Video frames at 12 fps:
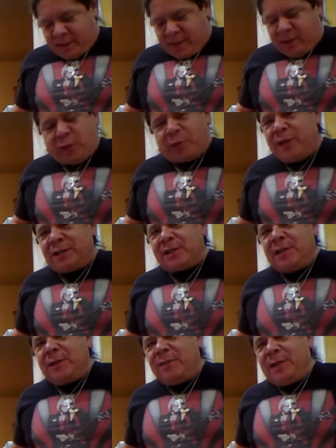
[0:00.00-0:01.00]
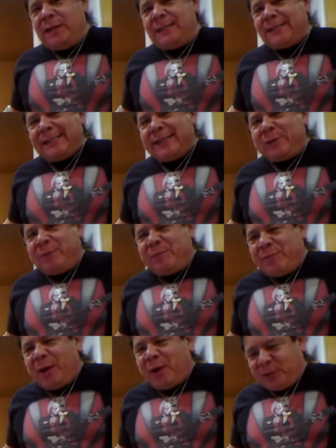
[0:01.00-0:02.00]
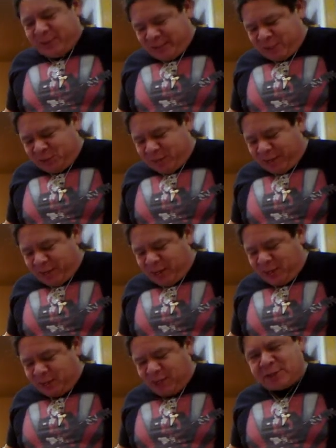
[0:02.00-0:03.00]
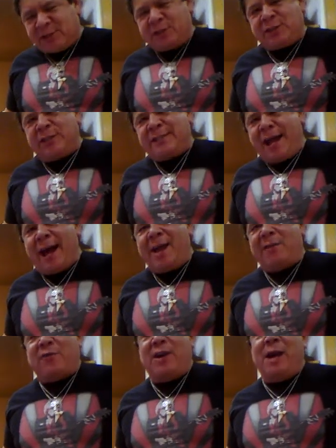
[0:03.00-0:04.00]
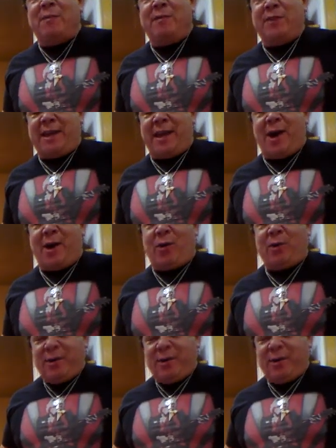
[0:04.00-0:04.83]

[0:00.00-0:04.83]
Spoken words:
The reason it means little belt is because this is the diaphragm of the cow.